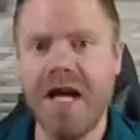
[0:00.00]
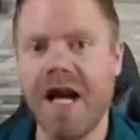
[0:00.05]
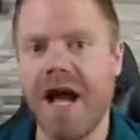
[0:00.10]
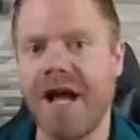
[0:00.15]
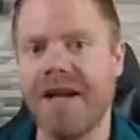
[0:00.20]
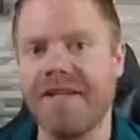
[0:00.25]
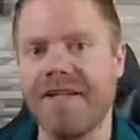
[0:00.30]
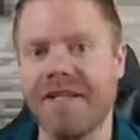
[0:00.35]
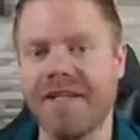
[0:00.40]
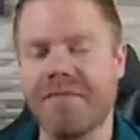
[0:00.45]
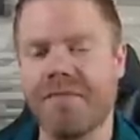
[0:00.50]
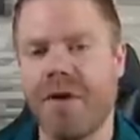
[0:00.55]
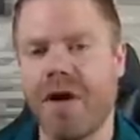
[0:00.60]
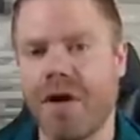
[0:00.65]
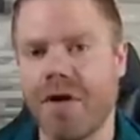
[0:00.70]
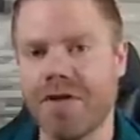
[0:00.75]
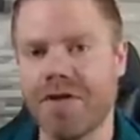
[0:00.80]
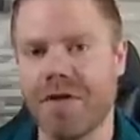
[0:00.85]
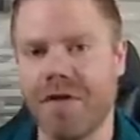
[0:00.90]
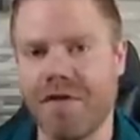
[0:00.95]
And as
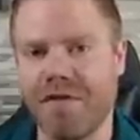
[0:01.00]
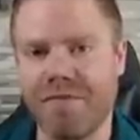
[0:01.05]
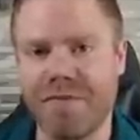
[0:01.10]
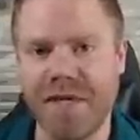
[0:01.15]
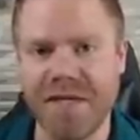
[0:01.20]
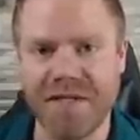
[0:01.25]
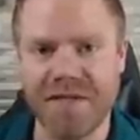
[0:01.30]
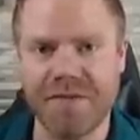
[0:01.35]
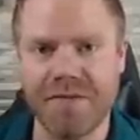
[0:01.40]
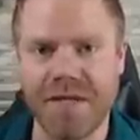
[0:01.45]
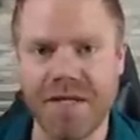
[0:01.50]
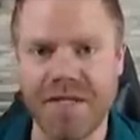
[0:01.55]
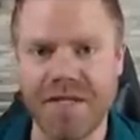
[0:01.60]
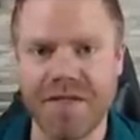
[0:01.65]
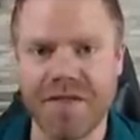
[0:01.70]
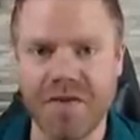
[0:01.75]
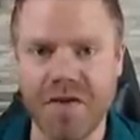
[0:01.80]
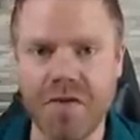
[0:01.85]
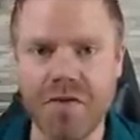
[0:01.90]
part of peace treaties,